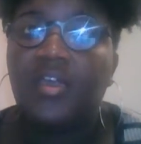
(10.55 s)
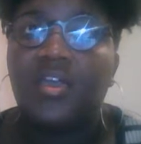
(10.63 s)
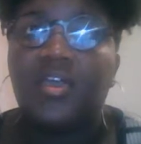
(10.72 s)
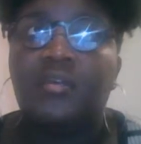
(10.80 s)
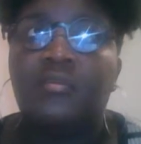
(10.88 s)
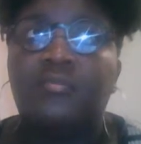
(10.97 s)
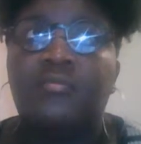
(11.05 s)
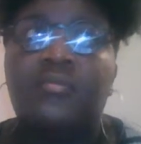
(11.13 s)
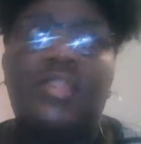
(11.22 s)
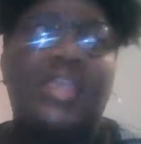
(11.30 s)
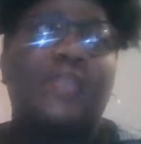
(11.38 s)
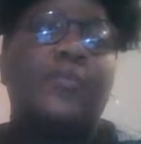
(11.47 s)

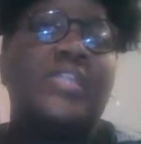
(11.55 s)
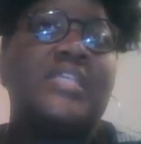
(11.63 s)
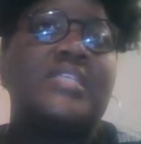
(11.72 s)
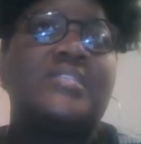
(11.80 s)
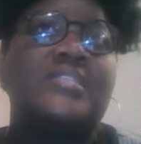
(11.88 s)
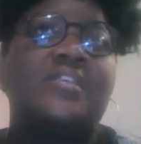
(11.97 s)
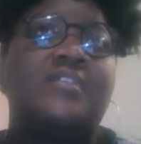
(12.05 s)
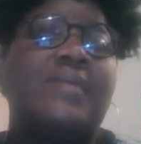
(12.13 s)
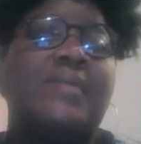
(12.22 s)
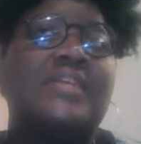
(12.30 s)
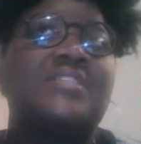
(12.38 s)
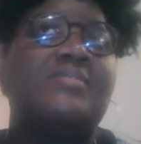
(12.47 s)
Like what is the
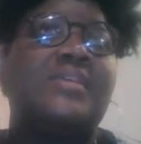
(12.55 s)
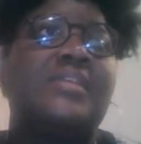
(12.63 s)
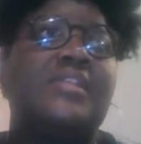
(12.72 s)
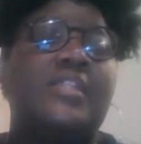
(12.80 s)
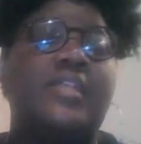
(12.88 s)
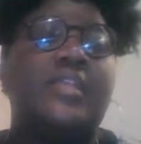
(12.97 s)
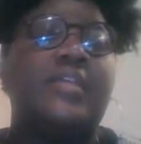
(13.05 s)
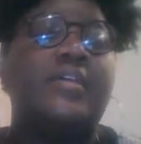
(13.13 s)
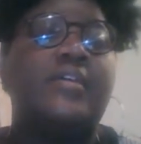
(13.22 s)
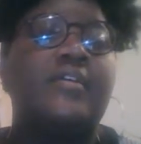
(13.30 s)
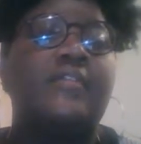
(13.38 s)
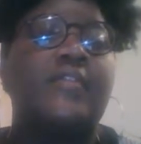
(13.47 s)
possibility
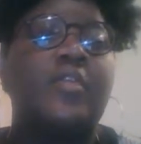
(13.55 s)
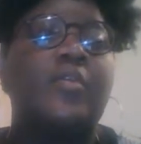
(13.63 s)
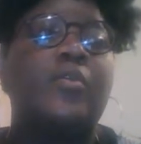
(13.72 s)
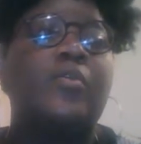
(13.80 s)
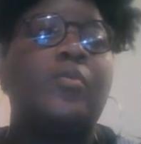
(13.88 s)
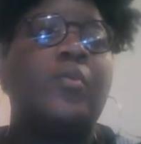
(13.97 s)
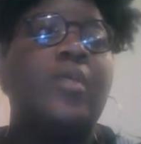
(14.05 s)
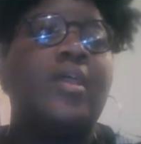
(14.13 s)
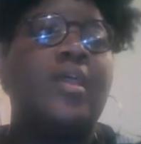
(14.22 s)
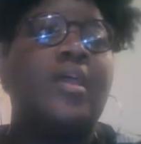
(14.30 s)
of you